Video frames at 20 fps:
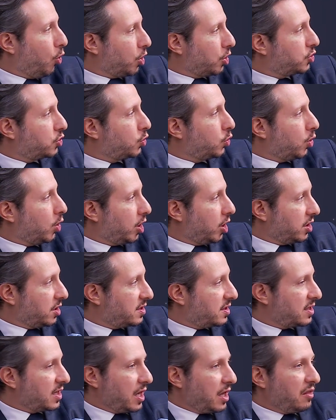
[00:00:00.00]
more
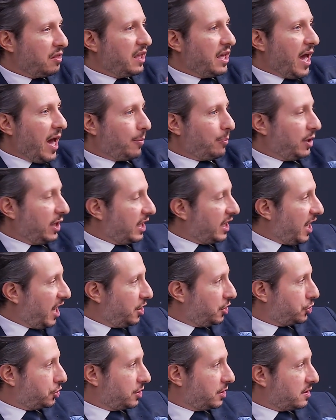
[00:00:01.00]
towards the
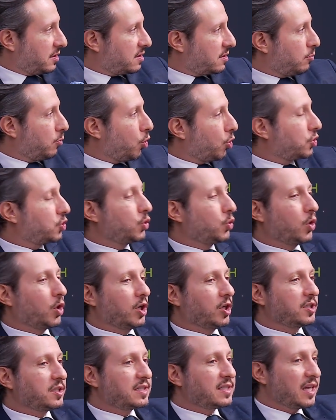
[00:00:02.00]
applications, more
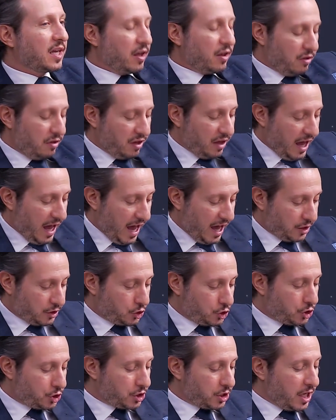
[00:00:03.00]
towards the
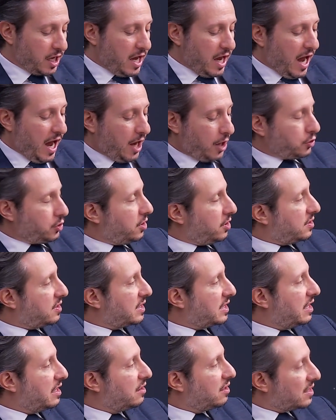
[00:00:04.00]
edge. How do you
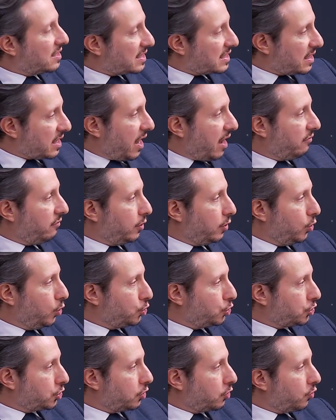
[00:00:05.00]
see this
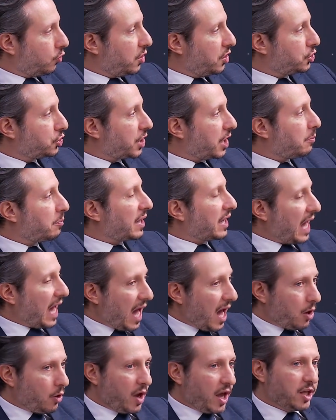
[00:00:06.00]
evolution reshaping
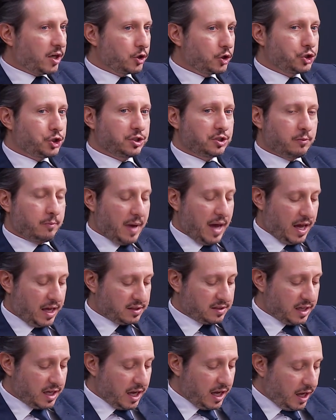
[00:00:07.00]
how energy
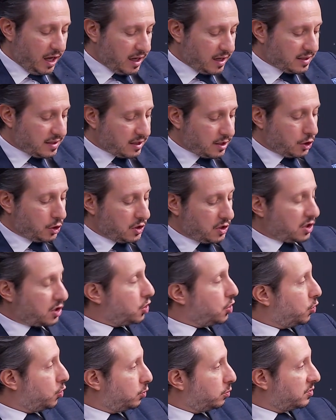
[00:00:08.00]
demand is
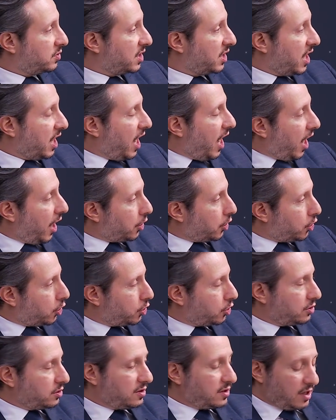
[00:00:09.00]
consumed?
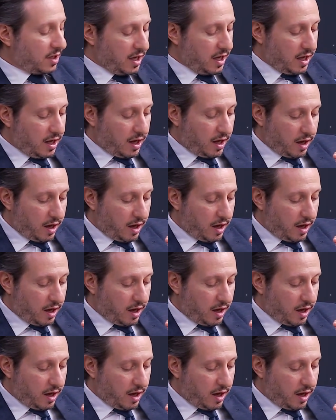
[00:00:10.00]
And could